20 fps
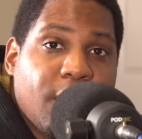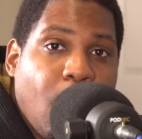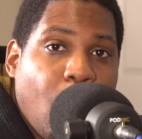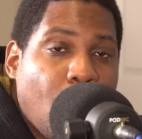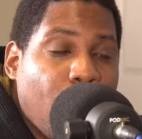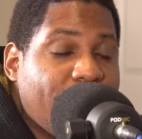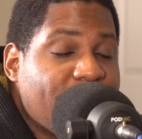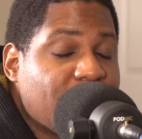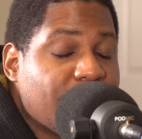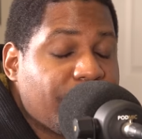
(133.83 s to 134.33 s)

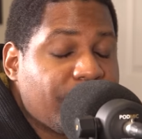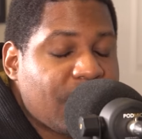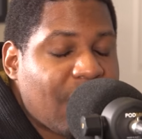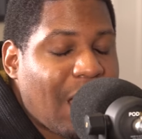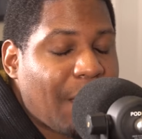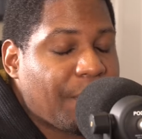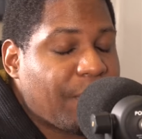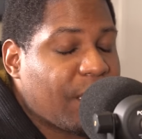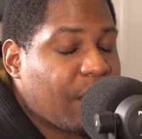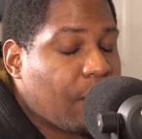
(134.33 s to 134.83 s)
always the
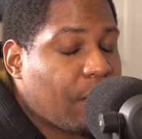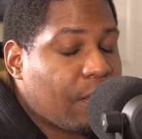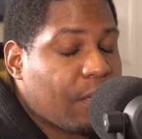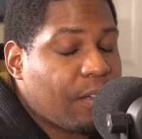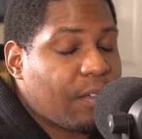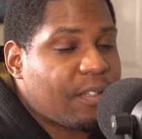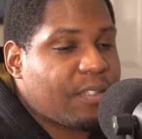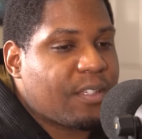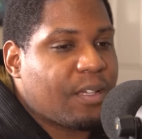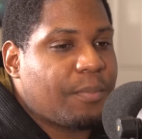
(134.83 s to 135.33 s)
top thing on
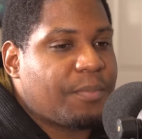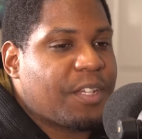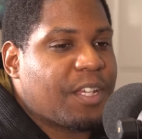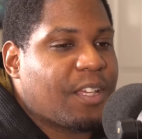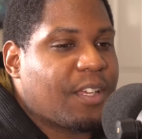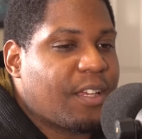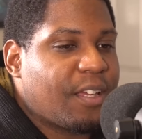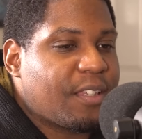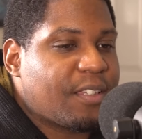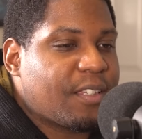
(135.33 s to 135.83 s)
our
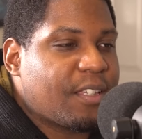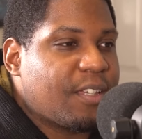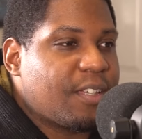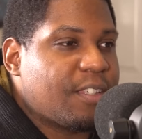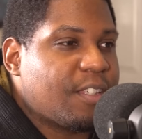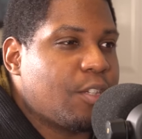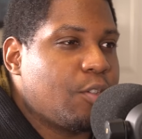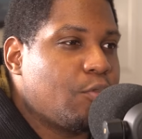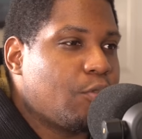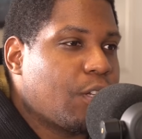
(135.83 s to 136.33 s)
subject list
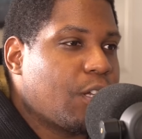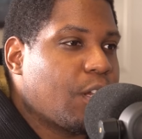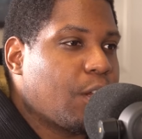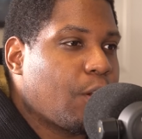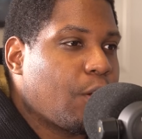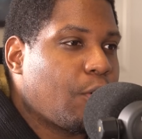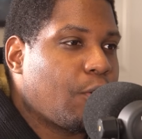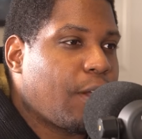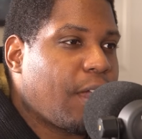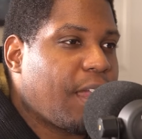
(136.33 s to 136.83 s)
is
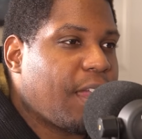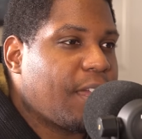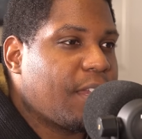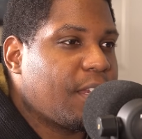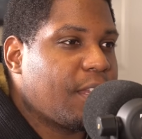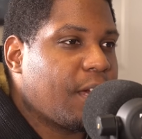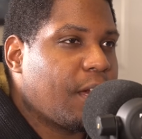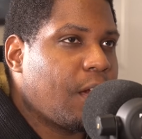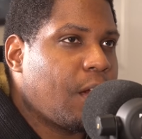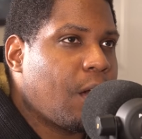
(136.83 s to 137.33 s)
Yu-Gi-Oh,
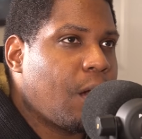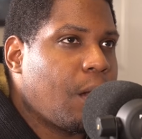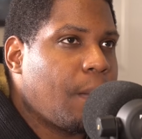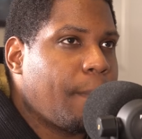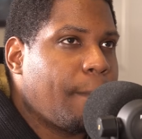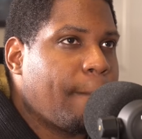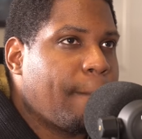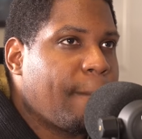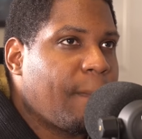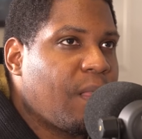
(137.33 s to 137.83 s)
and
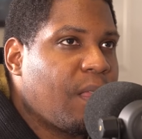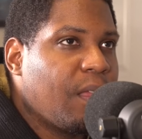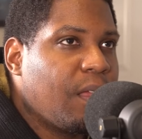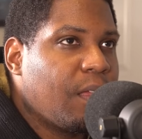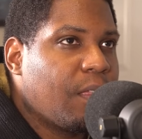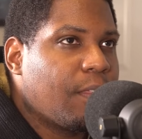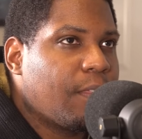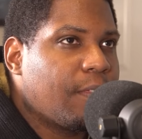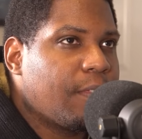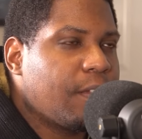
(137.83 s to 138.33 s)
um,
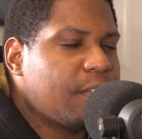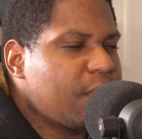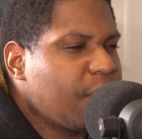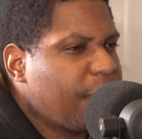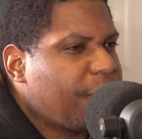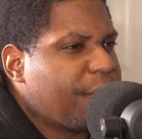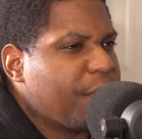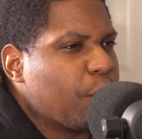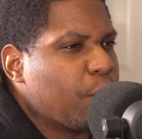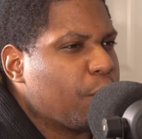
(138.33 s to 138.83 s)
there's
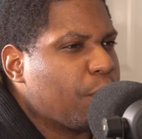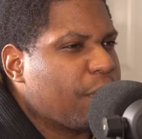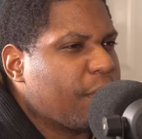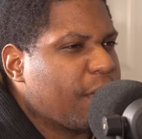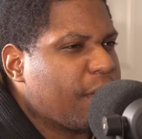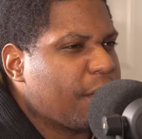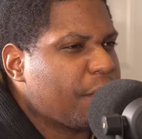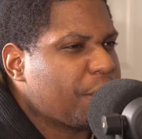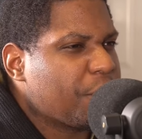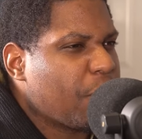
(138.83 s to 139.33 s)
a few
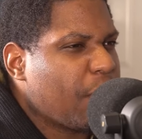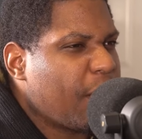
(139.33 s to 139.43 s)
things,